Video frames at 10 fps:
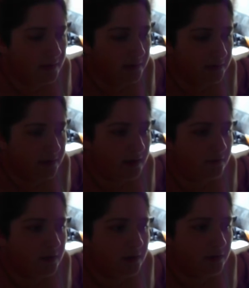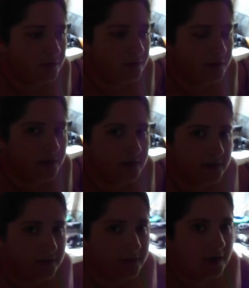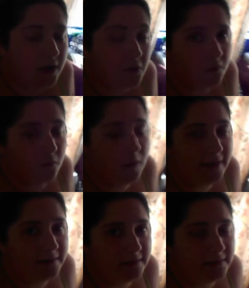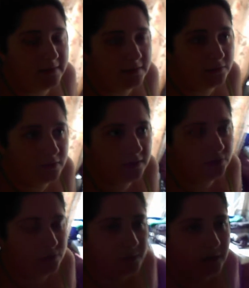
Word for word: and take video so you guys can see how white it is going to